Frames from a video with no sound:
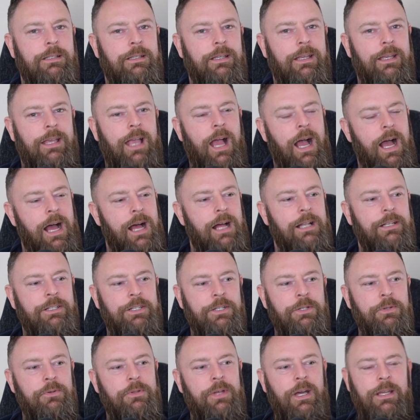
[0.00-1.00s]
You can't
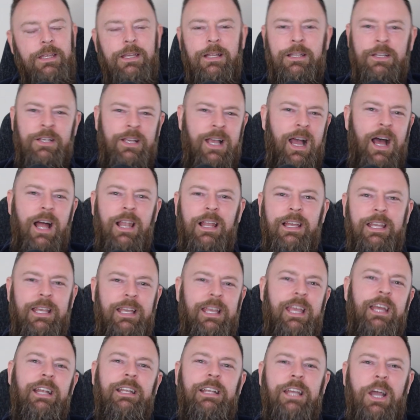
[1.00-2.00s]
do that. And you can't let your
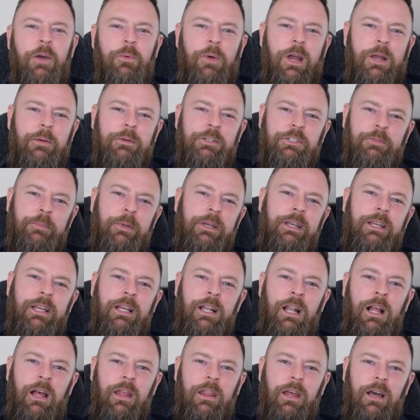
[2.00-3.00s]
kid get away with
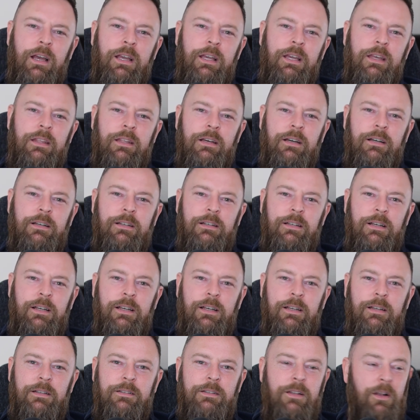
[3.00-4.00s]
speaking like that either.
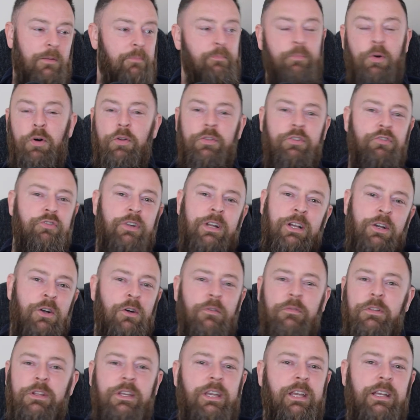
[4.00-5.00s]
You know, pour the drink
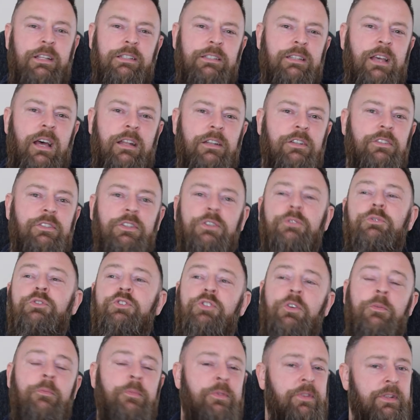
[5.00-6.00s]
over the kid's head. Do
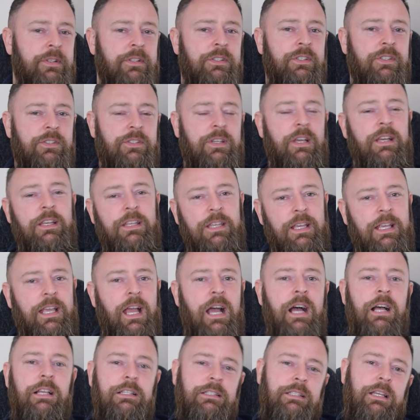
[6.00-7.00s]
something to say you
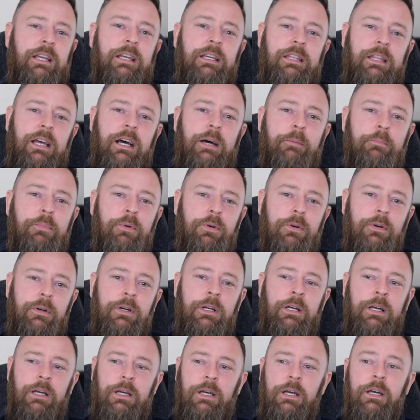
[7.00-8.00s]
can't say that, but
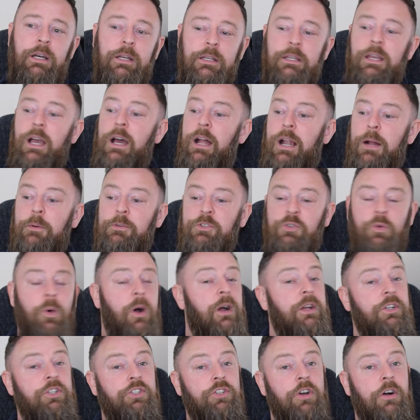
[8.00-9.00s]
yeah, that was
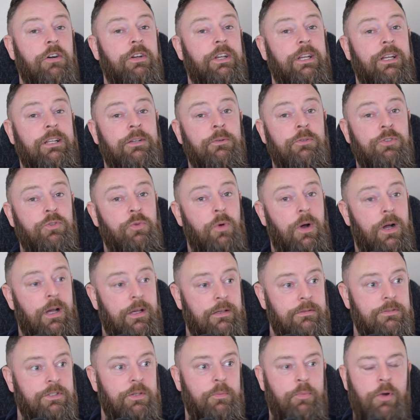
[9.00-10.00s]
quite shocking. I was
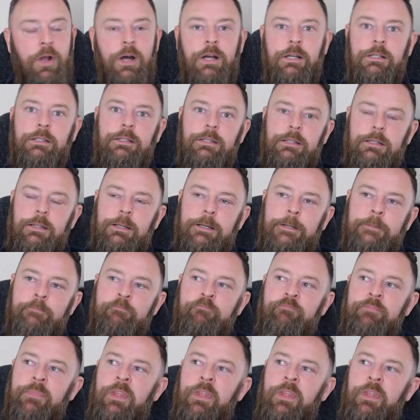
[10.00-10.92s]
quite surprised at that.